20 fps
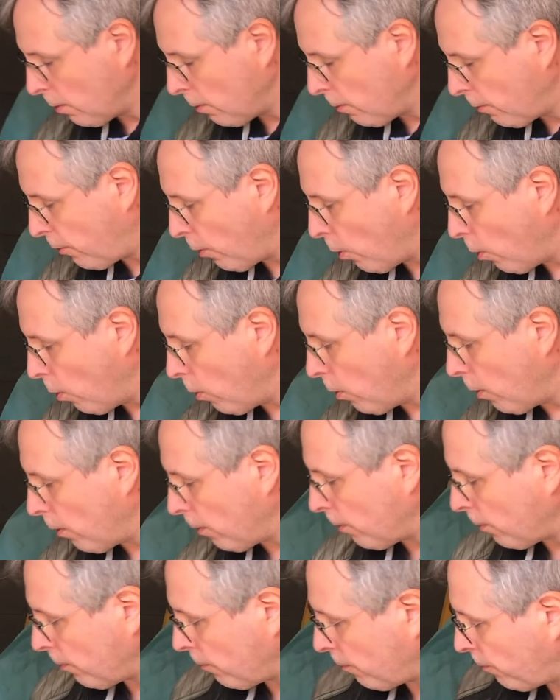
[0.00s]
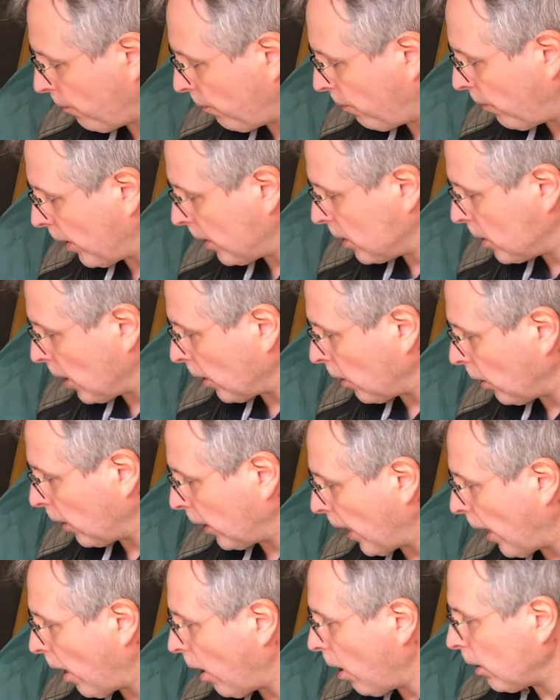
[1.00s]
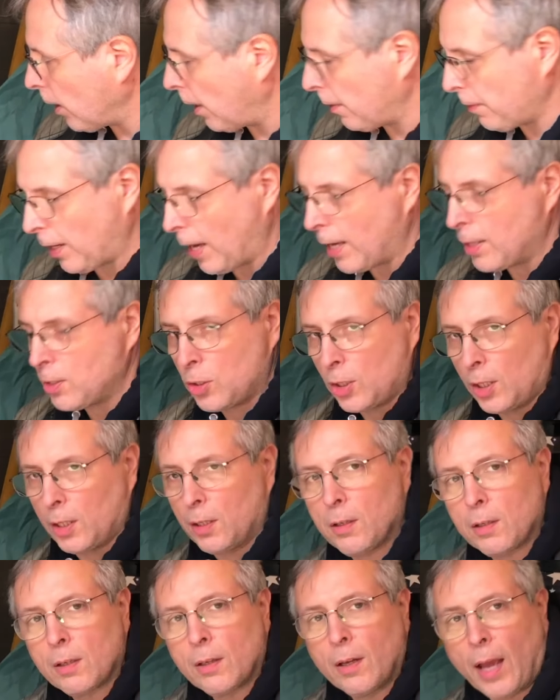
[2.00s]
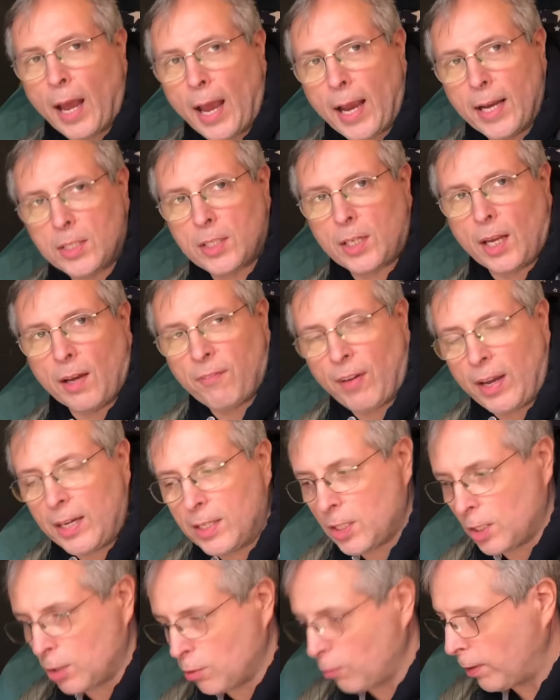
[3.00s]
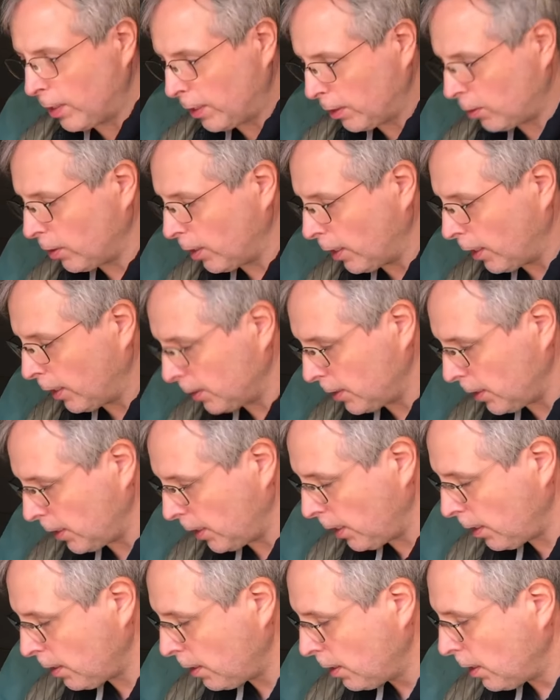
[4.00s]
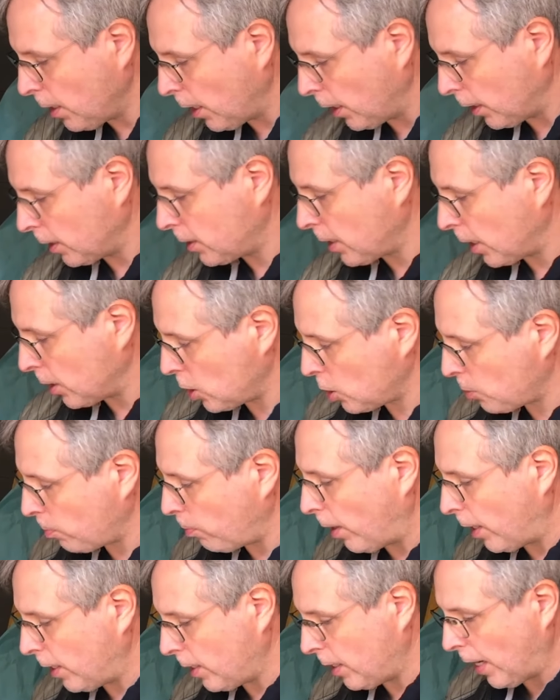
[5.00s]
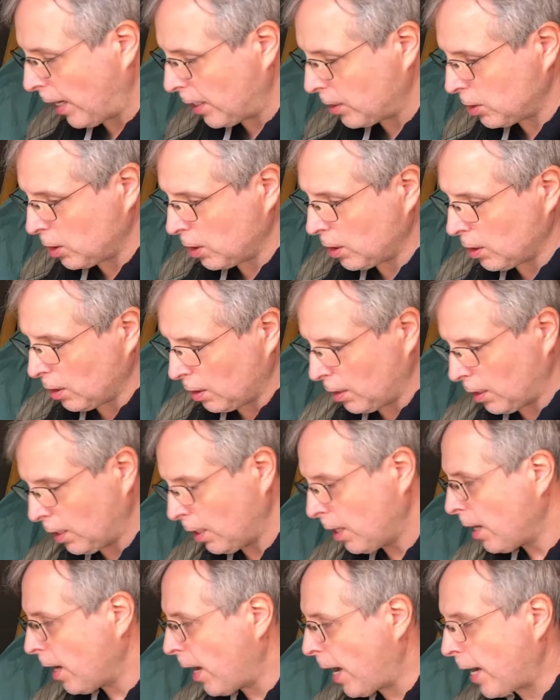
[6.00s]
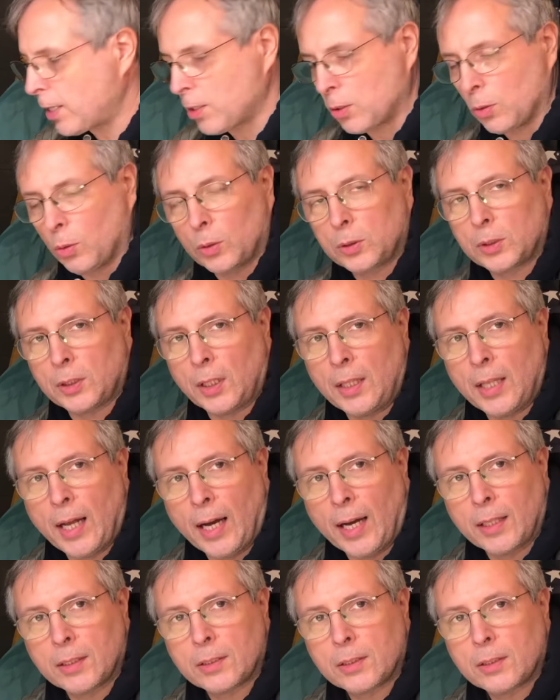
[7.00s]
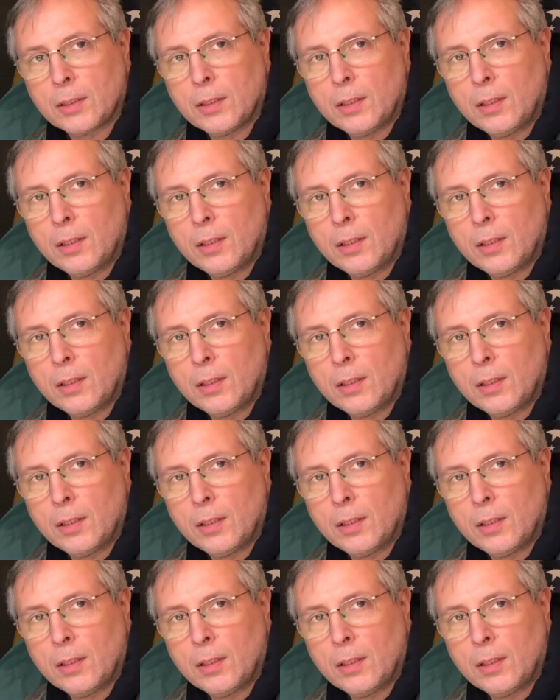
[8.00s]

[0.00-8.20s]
For things that are going to get hot like the engine, ACF A10 is a really good idea, and I tend to spray the engine and the exhaust and that.